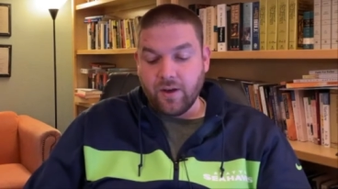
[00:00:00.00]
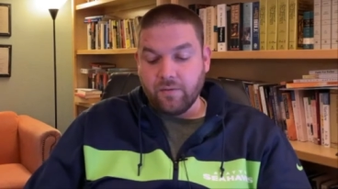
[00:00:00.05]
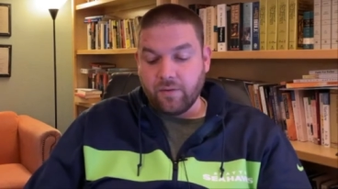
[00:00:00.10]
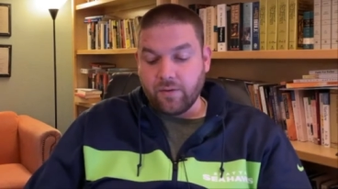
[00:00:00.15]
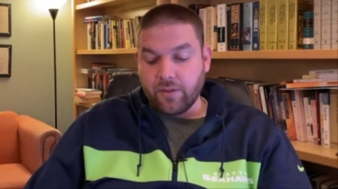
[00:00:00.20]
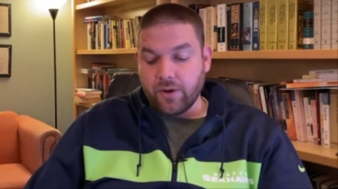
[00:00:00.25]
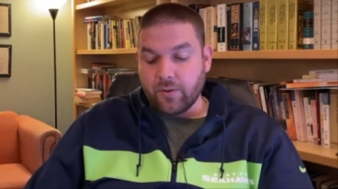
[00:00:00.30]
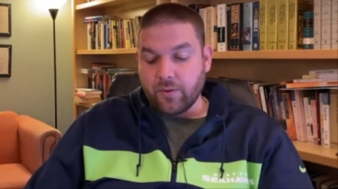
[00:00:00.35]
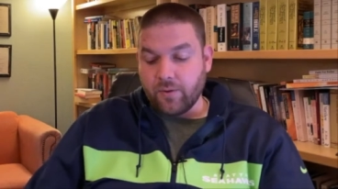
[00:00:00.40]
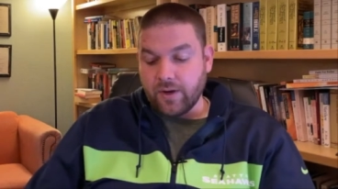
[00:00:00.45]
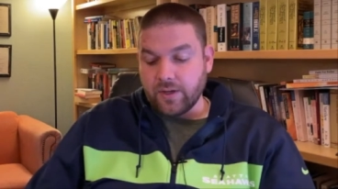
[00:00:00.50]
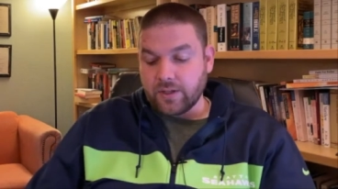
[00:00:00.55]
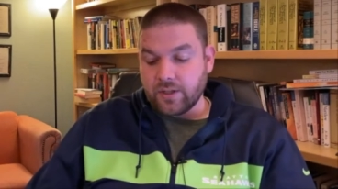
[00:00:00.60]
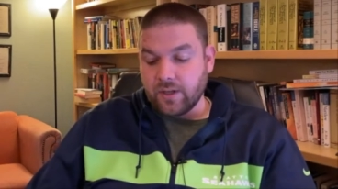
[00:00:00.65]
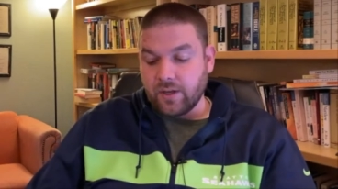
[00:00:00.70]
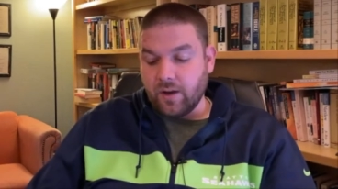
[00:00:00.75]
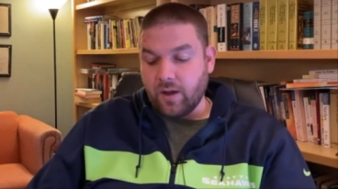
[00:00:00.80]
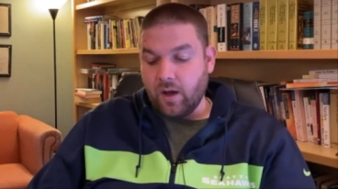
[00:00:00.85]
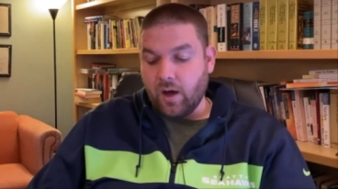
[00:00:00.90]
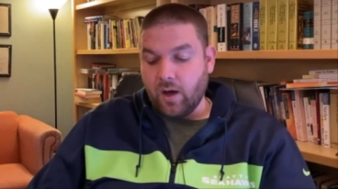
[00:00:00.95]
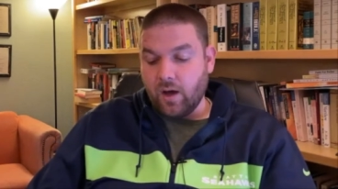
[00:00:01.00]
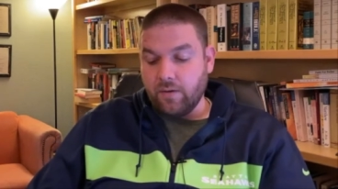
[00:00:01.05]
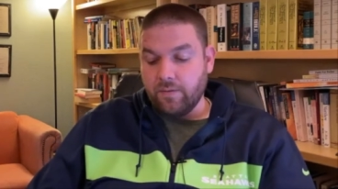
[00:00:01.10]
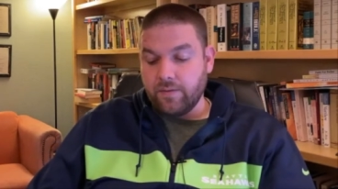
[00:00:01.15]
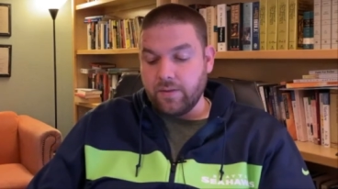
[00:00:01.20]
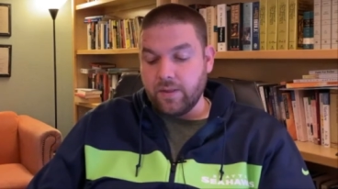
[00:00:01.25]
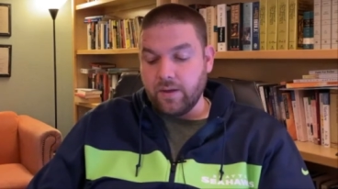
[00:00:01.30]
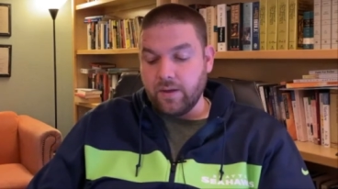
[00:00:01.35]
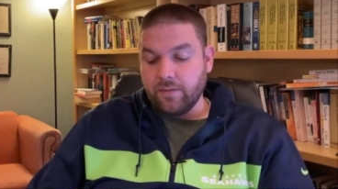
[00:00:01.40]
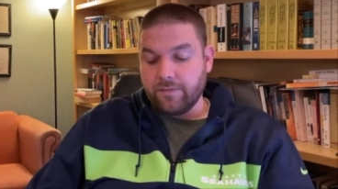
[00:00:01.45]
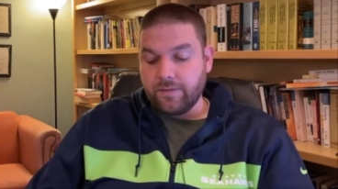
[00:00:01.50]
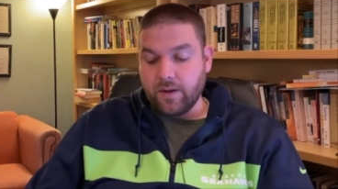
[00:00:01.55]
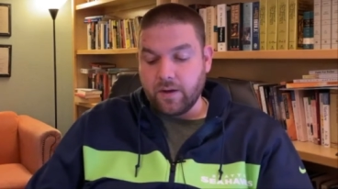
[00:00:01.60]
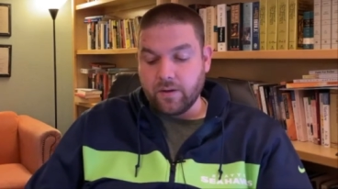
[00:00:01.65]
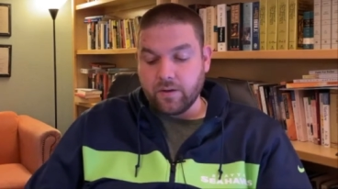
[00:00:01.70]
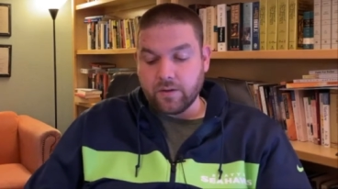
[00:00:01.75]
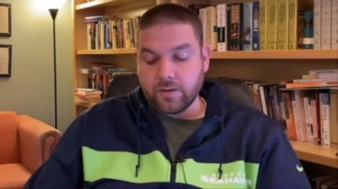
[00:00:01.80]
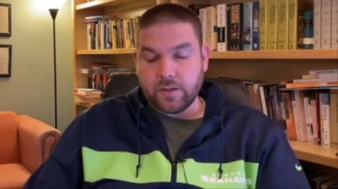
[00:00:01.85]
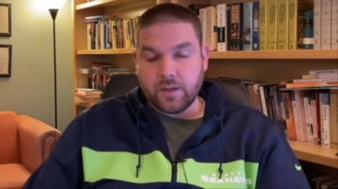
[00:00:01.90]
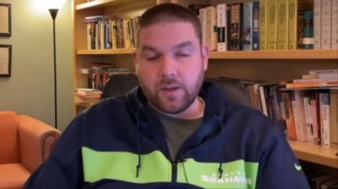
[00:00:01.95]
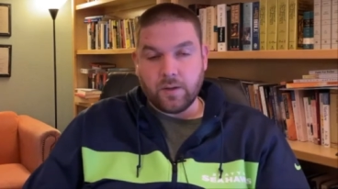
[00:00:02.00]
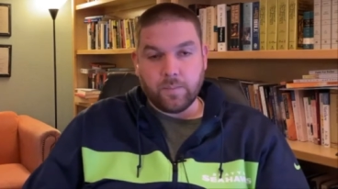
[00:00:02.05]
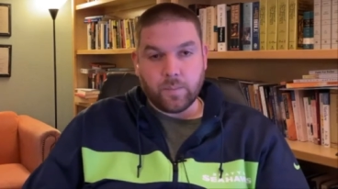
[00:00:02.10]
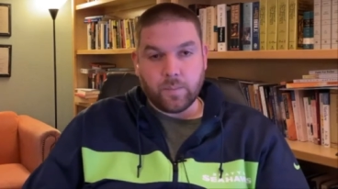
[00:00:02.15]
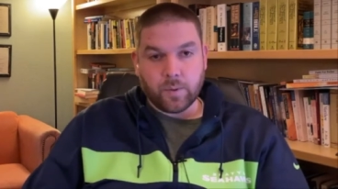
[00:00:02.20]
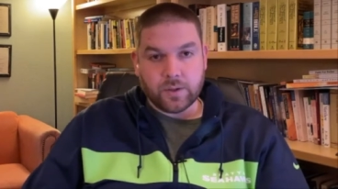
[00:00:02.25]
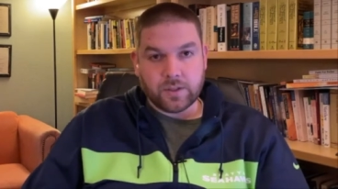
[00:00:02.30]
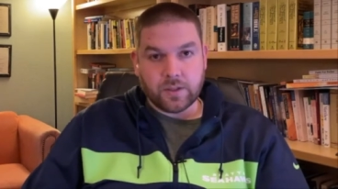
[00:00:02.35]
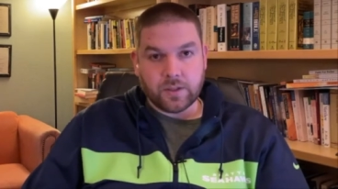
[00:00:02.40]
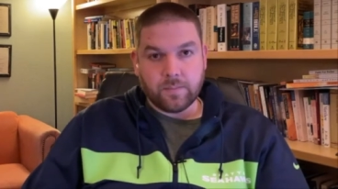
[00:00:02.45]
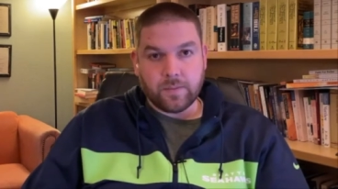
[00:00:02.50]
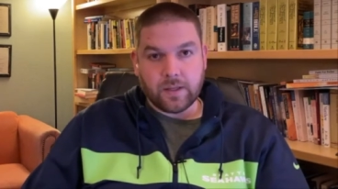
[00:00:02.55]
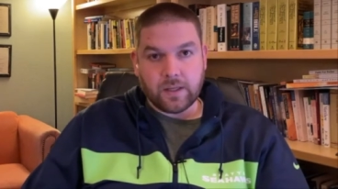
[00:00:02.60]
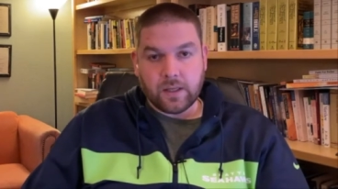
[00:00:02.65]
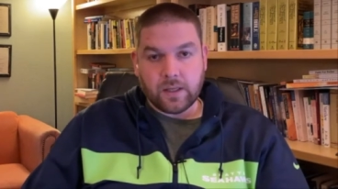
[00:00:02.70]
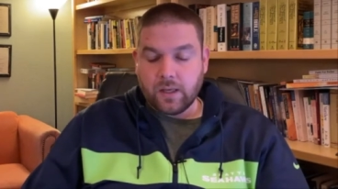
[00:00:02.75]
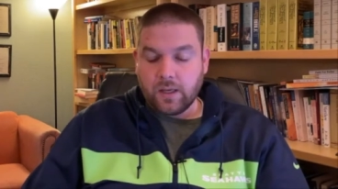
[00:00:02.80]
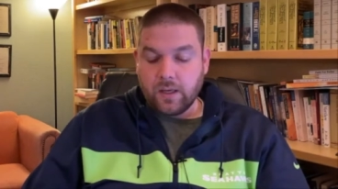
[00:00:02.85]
for the duration of the offender's imprisonment.